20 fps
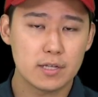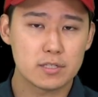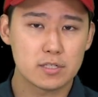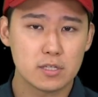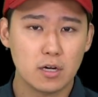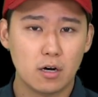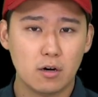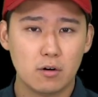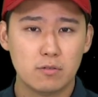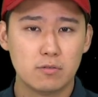
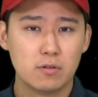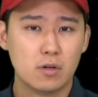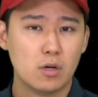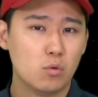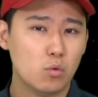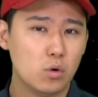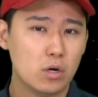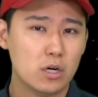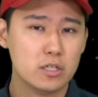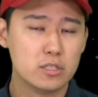itself
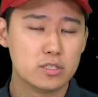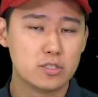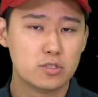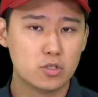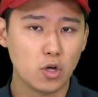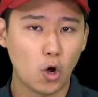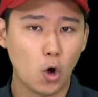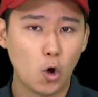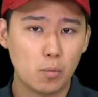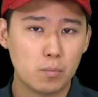was
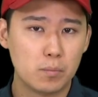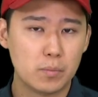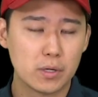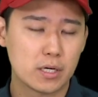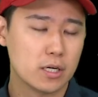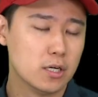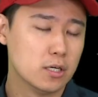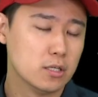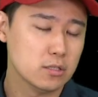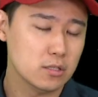dope
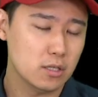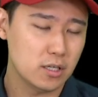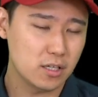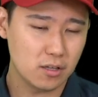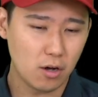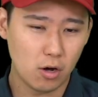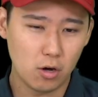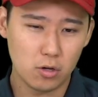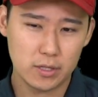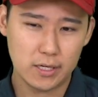because like
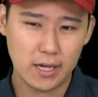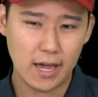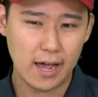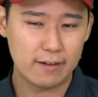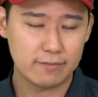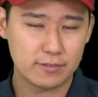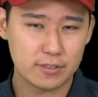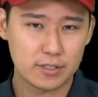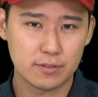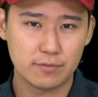all the
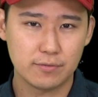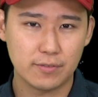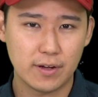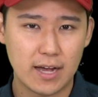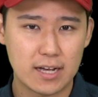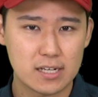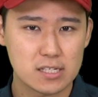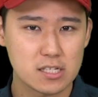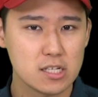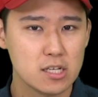after
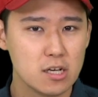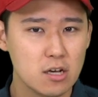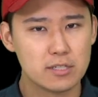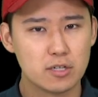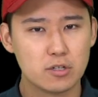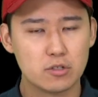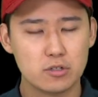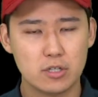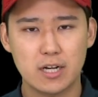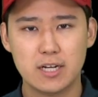effects
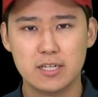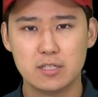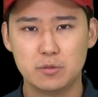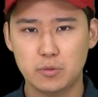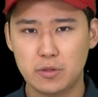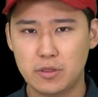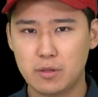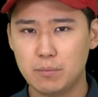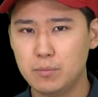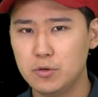synchronized
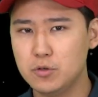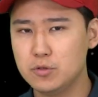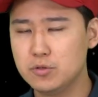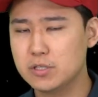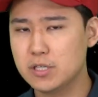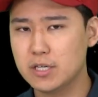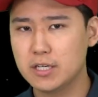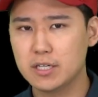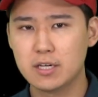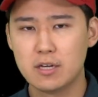with the
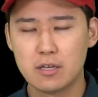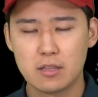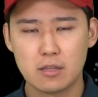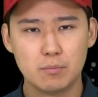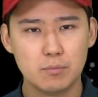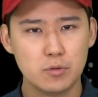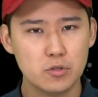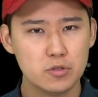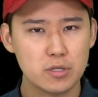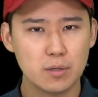music,
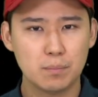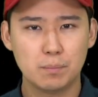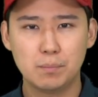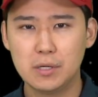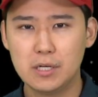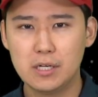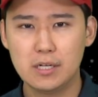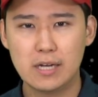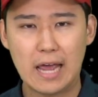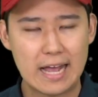the music
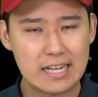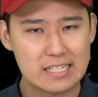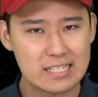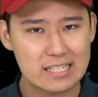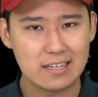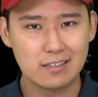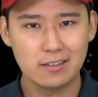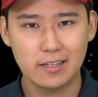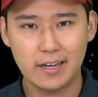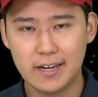beat
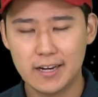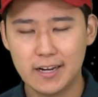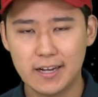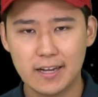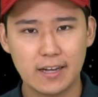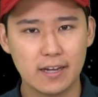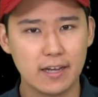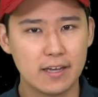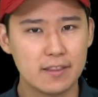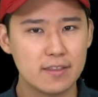
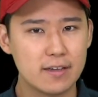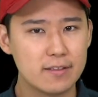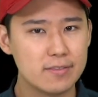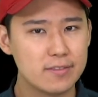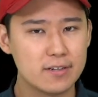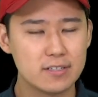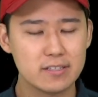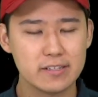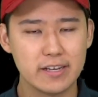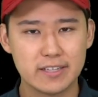escalating, and then
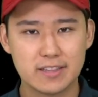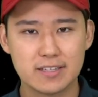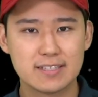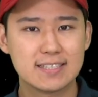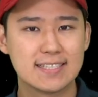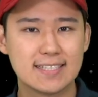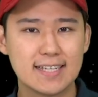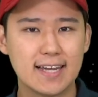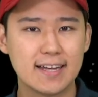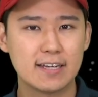there's like the
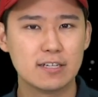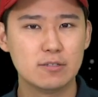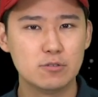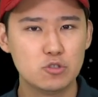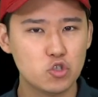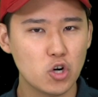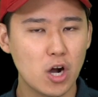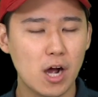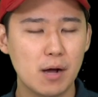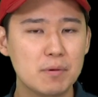
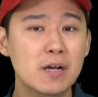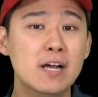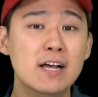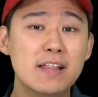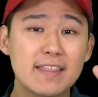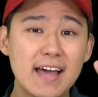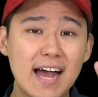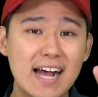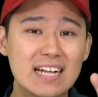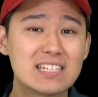second drop.
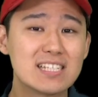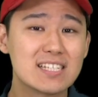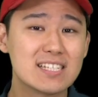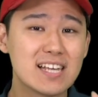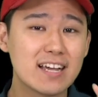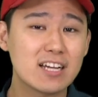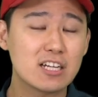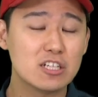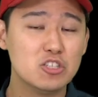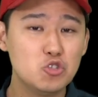That
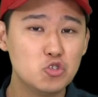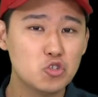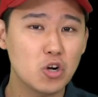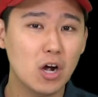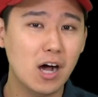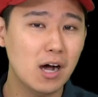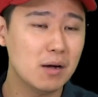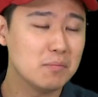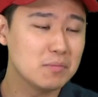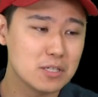second
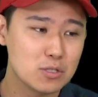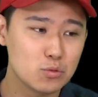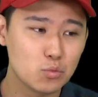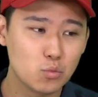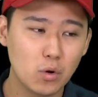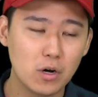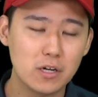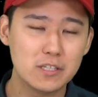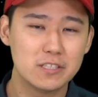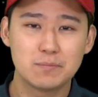drop is
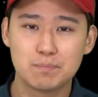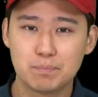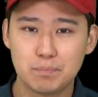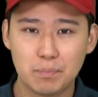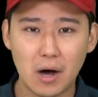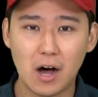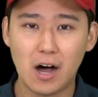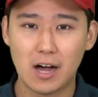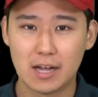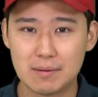what
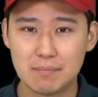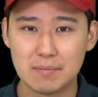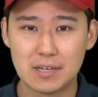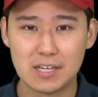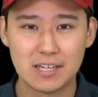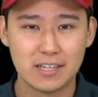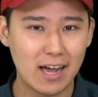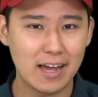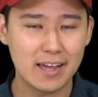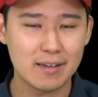bought
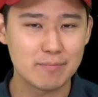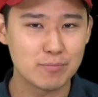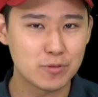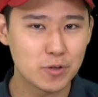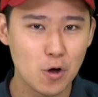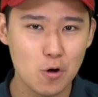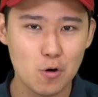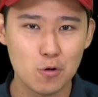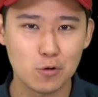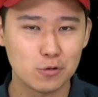me. I am
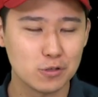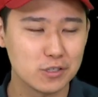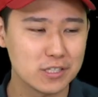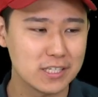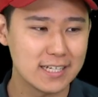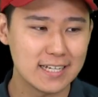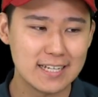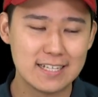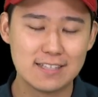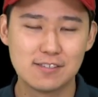
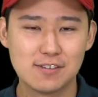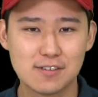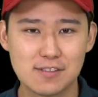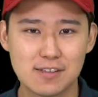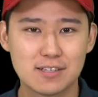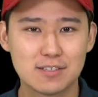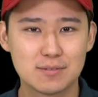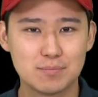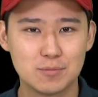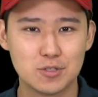totally into
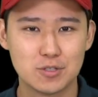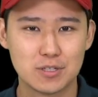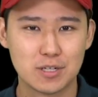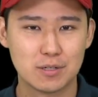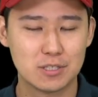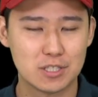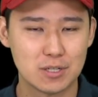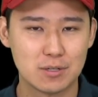this music